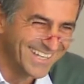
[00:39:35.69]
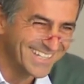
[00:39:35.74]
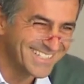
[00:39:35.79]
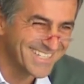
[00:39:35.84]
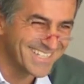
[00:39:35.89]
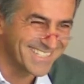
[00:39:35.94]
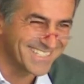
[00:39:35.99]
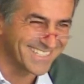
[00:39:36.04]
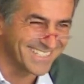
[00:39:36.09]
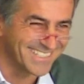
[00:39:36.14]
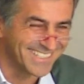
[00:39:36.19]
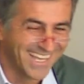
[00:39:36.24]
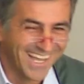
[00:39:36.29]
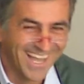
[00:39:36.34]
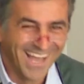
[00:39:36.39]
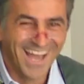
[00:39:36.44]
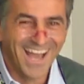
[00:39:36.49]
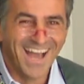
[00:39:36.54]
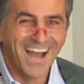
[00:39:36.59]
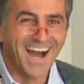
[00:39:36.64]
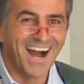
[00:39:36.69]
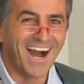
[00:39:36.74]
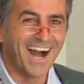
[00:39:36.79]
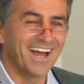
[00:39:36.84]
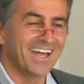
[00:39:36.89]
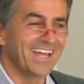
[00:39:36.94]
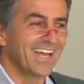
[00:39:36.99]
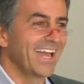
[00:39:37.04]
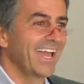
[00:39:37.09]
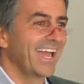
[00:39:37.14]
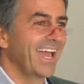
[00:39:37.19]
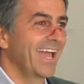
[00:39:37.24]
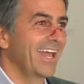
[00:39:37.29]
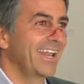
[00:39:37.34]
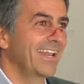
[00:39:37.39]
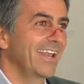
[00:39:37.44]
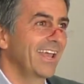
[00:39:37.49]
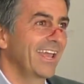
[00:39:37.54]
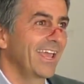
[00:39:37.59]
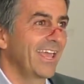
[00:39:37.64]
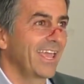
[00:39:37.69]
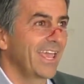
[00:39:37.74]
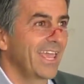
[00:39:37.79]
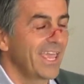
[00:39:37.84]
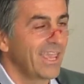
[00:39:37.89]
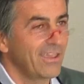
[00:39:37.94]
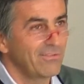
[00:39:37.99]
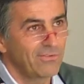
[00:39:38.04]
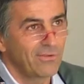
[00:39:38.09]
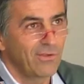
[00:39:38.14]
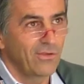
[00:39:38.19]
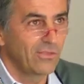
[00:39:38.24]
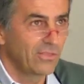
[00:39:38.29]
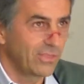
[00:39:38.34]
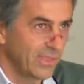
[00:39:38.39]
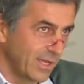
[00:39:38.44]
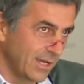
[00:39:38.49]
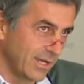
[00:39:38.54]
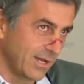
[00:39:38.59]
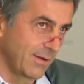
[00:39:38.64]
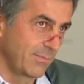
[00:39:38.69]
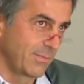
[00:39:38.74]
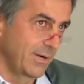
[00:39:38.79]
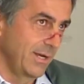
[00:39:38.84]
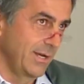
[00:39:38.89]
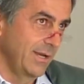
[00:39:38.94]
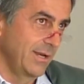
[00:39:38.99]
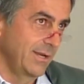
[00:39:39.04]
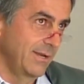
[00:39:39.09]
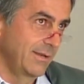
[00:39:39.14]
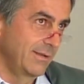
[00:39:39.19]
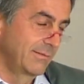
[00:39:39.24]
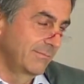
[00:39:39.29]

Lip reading: She said, and if you think I'm really